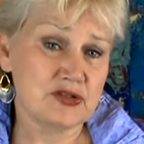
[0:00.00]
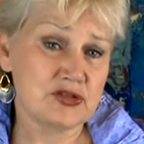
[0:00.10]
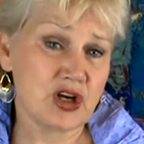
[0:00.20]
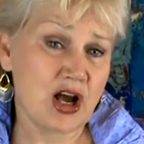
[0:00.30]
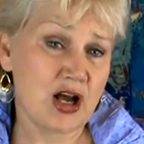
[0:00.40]

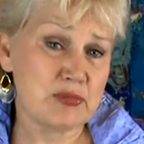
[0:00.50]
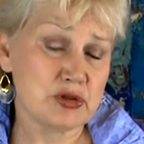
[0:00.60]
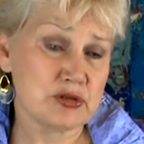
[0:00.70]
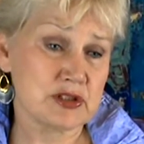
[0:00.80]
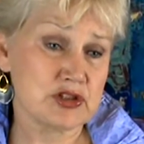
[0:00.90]
jobs
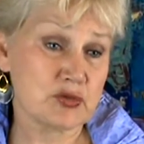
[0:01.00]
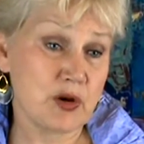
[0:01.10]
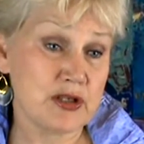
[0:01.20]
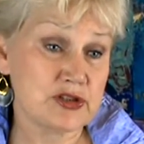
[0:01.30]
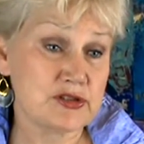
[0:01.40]
or
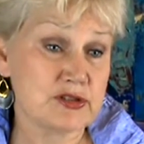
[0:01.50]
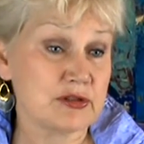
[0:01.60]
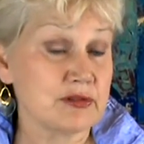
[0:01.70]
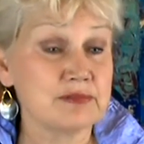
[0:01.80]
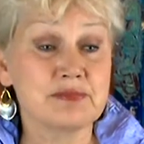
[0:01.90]
situations
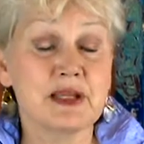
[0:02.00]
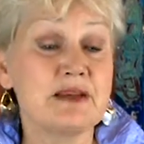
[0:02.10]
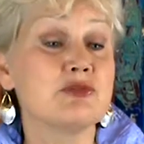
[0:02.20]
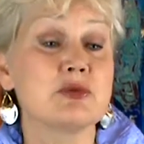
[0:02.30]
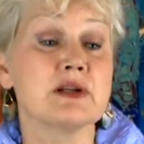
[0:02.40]
or
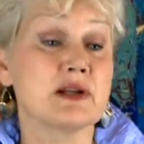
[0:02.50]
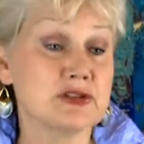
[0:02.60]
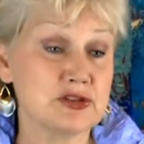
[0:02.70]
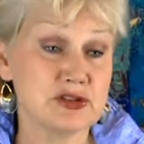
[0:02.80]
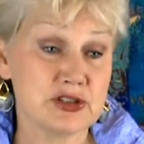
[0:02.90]
even
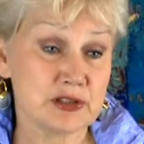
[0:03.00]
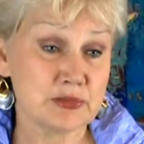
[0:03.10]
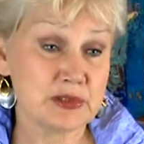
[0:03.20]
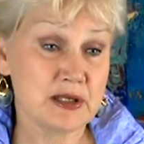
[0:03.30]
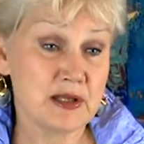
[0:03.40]

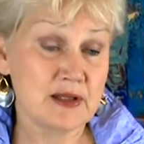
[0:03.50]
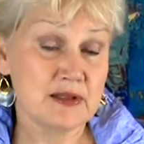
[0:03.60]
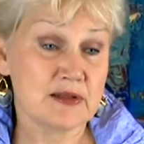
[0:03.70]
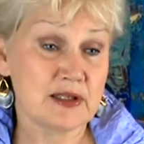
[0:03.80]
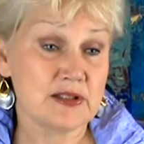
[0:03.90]
relationships
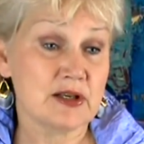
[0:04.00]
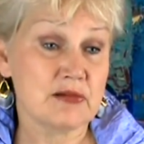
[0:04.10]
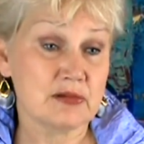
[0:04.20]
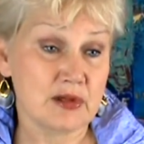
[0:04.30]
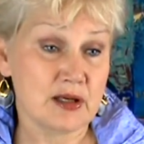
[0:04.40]
that they
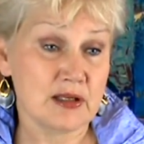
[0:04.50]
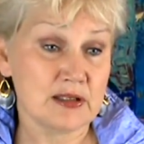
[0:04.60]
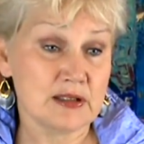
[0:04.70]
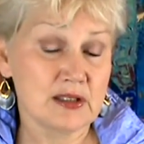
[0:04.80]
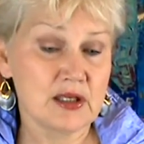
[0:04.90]
don't
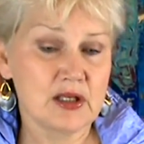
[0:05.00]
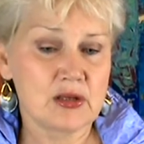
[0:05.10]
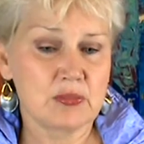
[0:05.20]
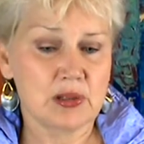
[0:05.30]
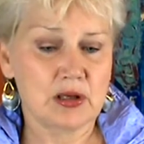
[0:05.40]
like
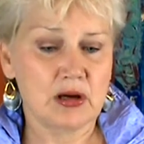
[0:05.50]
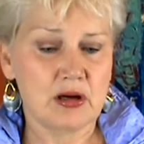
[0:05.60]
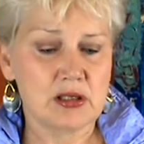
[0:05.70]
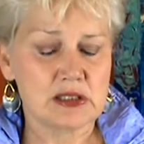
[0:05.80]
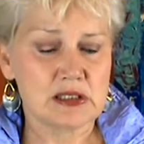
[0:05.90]

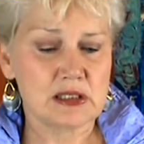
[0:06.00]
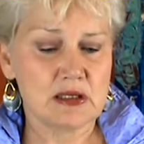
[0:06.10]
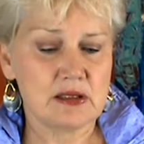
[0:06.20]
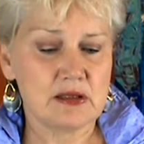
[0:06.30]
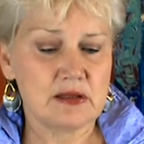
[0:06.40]
because
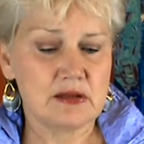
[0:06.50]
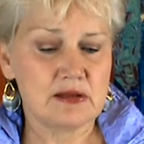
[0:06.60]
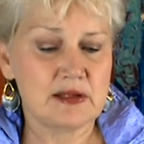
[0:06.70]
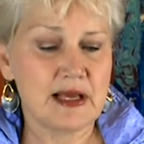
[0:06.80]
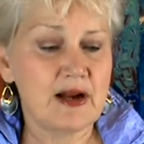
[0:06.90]

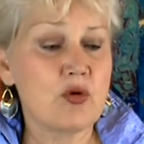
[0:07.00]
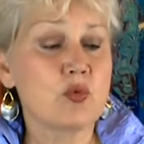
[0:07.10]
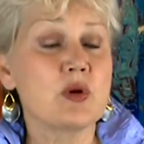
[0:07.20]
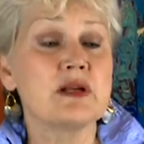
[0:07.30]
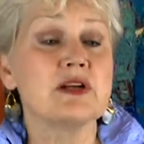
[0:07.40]
they don't
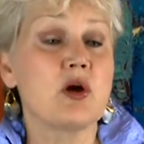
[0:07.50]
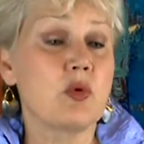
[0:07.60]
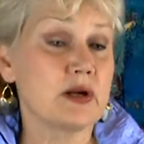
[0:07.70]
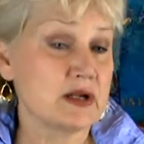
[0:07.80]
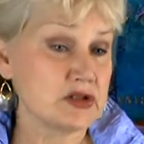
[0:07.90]
really know
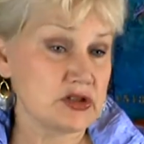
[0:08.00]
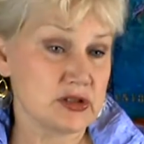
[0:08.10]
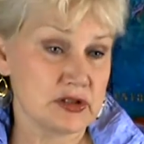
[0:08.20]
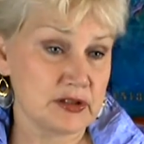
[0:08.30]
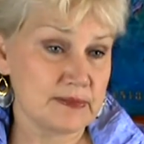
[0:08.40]
what else to
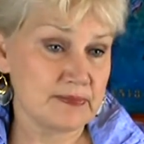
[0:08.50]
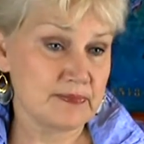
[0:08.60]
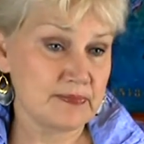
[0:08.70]
do.